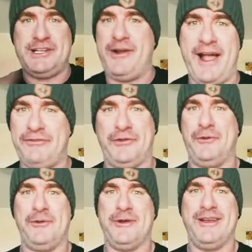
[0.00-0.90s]
don't have
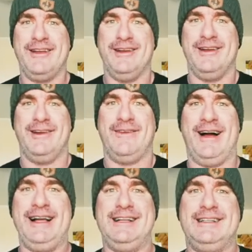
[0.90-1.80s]
to.
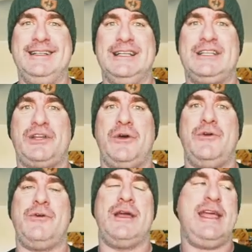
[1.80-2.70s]
Right?
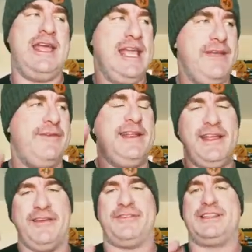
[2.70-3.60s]
So even
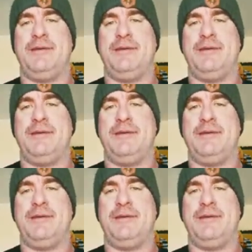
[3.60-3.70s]
if